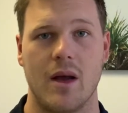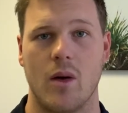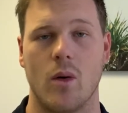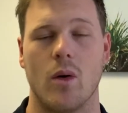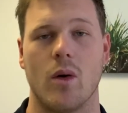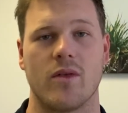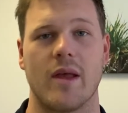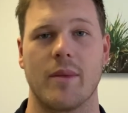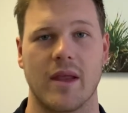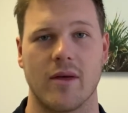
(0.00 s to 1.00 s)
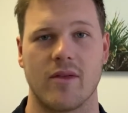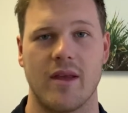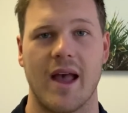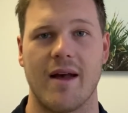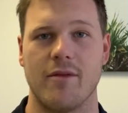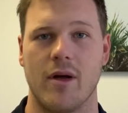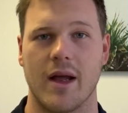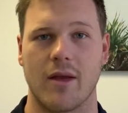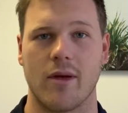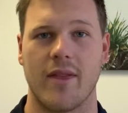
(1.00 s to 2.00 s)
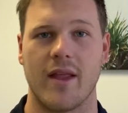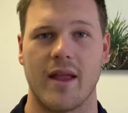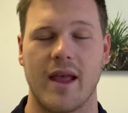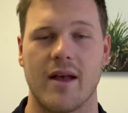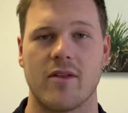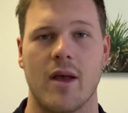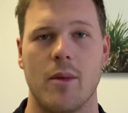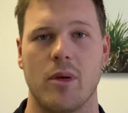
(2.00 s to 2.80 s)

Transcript: or something else that you have lying around the house,